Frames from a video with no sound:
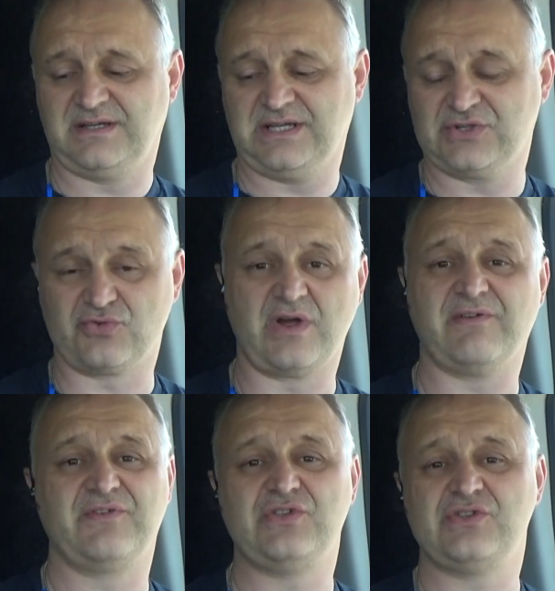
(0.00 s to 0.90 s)
as
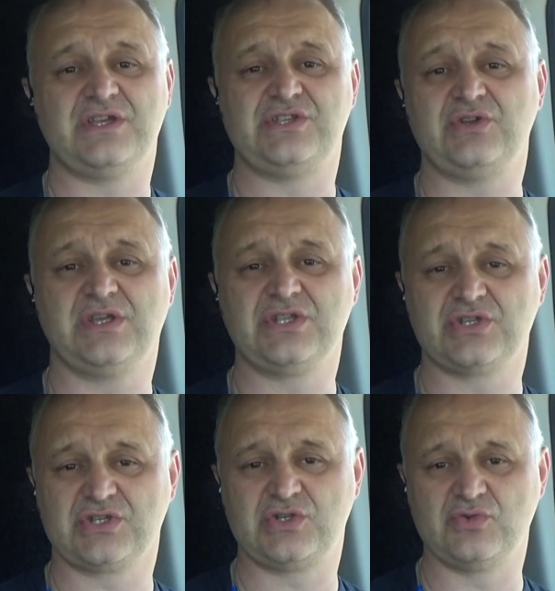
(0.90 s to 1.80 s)
rough as you can
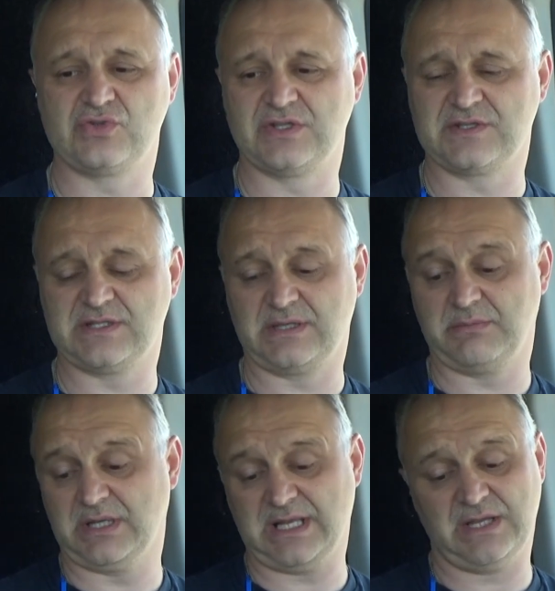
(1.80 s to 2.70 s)
just use this
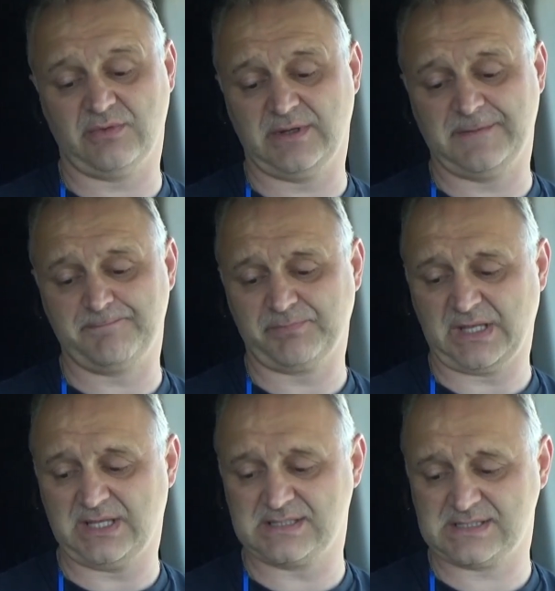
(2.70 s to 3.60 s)
thing. But anyway,
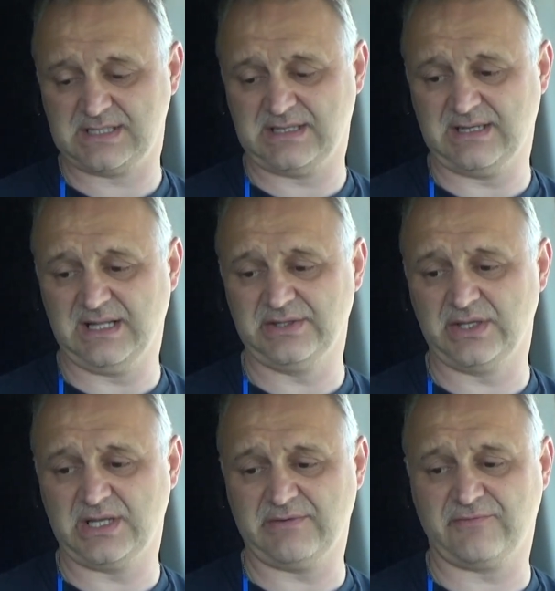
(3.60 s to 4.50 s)
it's held
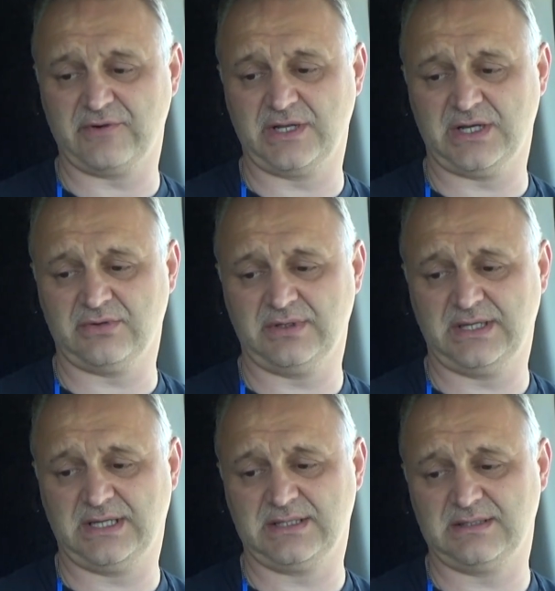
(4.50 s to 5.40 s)
enough for now,
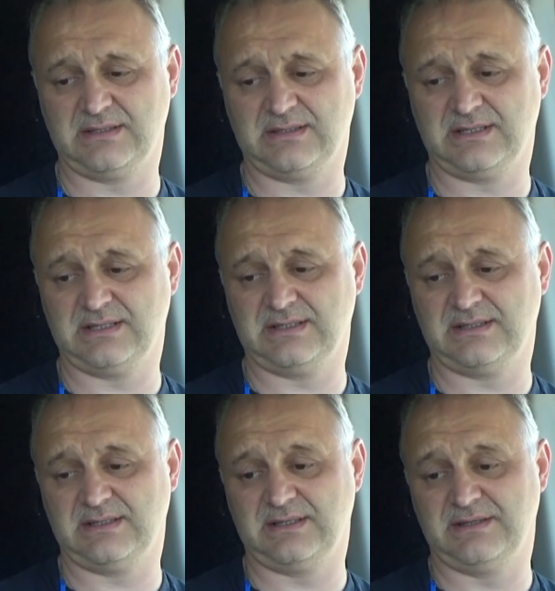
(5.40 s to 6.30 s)
and
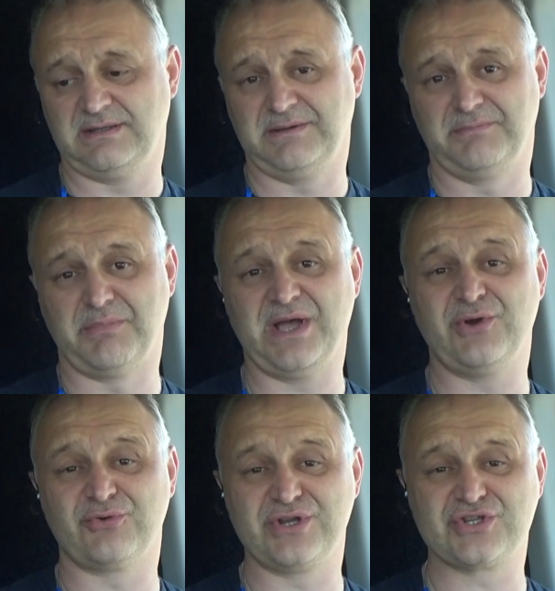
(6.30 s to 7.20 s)
my
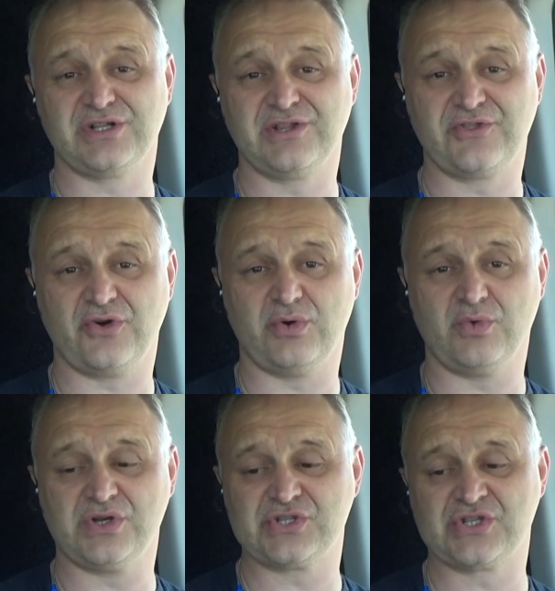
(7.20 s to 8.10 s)
original thought
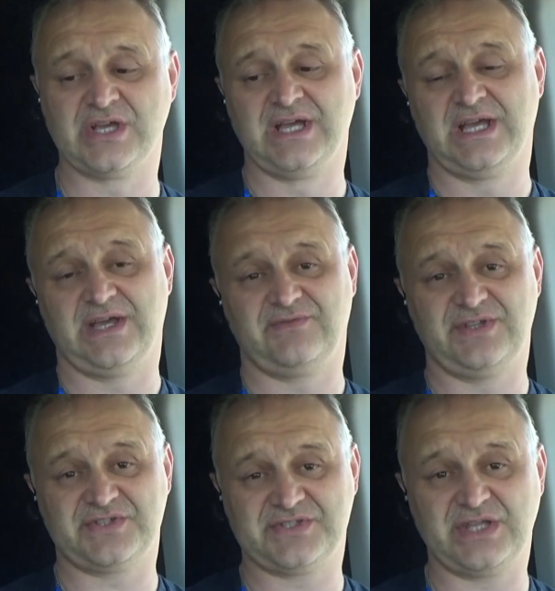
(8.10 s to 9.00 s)
was, if
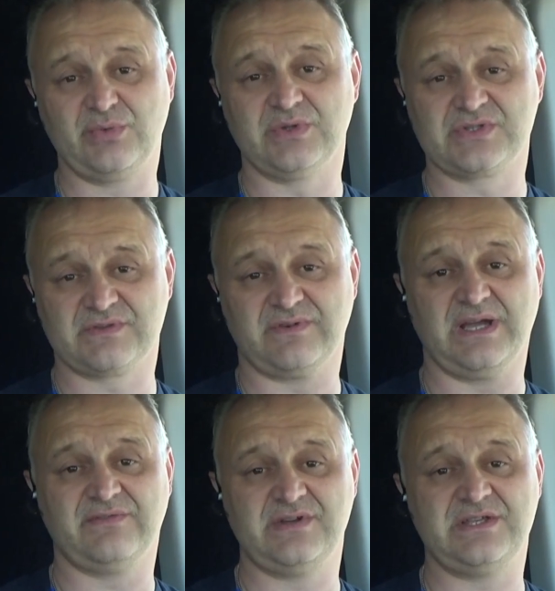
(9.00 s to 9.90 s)
this thing will
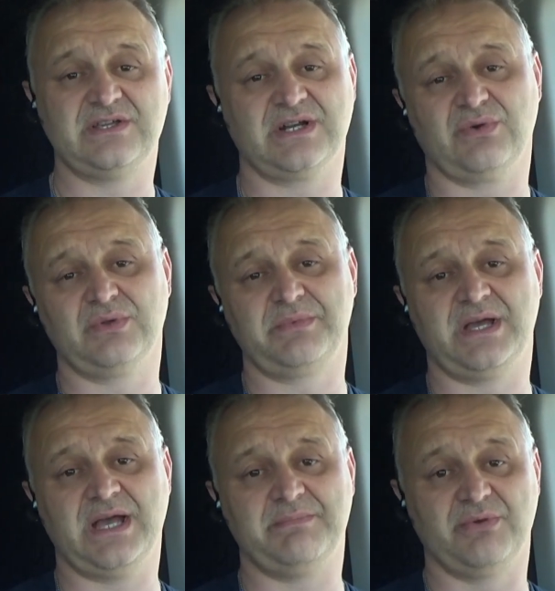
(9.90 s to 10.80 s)
survive a year, I will be
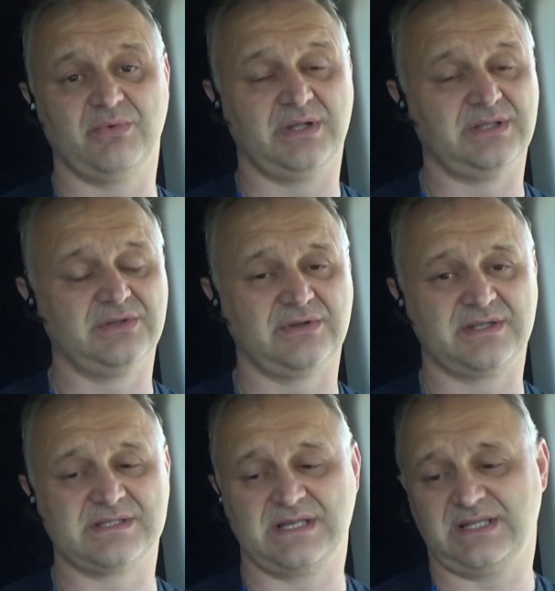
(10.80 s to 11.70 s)
happy. Well, look
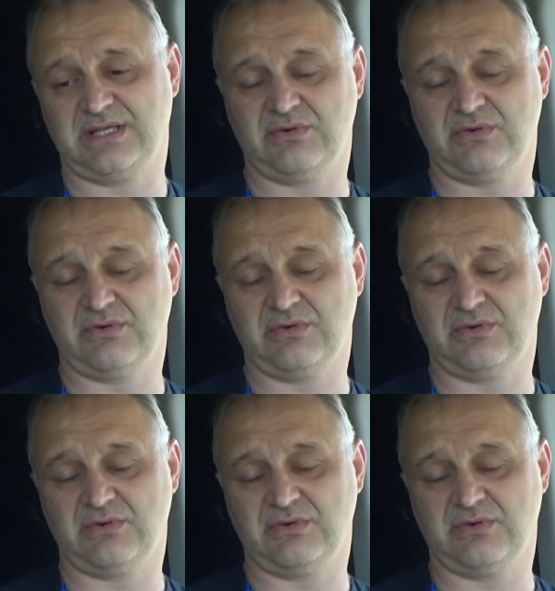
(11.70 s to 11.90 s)
at that, it